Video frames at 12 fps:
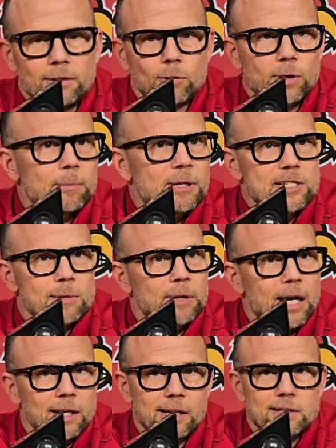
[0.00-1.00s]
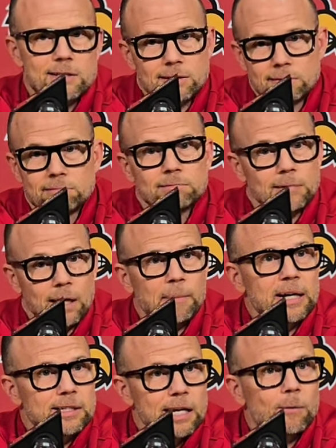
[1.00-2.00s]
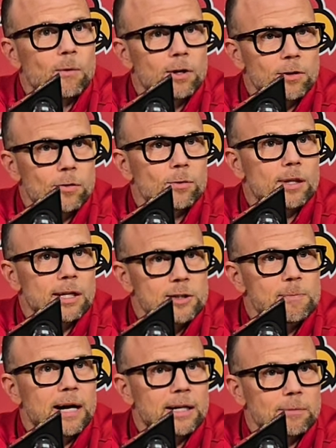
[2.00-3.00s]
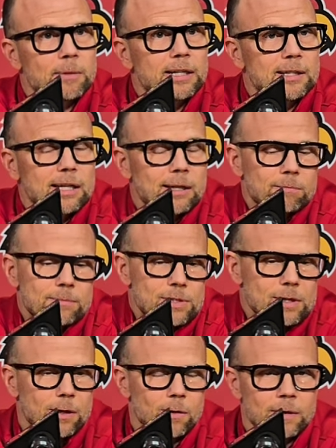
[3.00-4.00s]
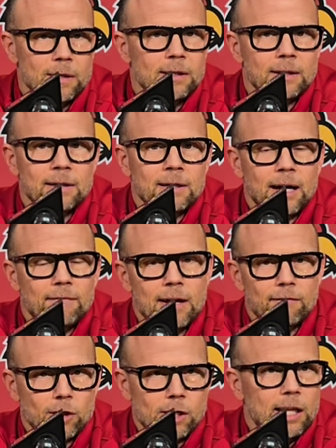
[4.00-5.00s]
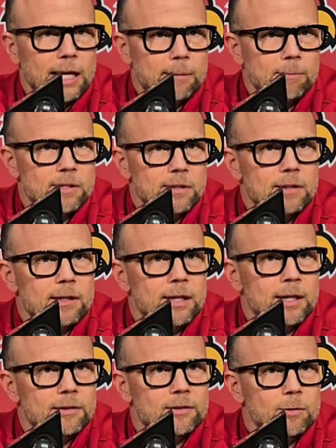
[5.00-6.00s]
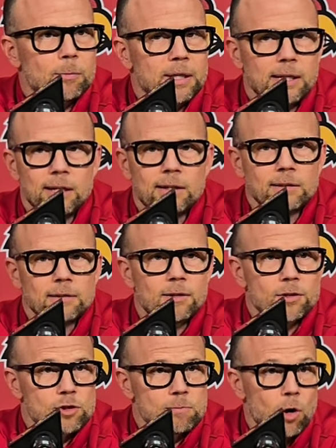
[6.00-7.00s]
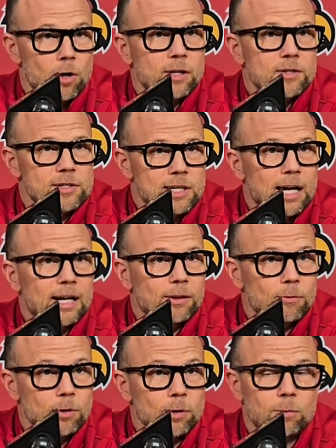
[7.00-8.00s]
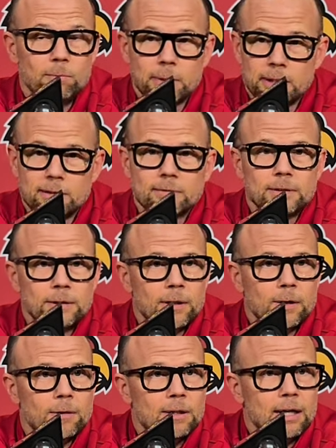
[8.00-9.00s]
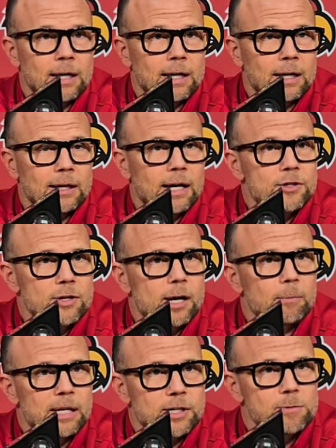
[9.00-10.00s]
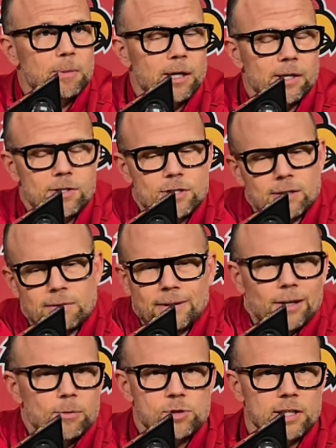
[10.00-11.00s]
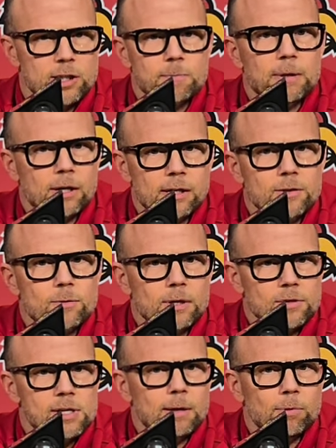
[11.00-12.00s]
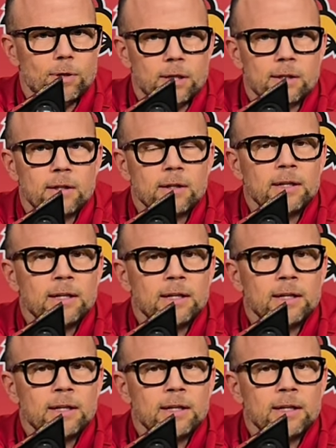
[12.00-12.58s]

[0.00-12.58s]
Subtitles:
you'll give me some nuggets, and I might take one or two things back to my team. So I've never claimed to be the smartest guy in the room, but, you know, I try to be a sponge. And that was an experience where I was able to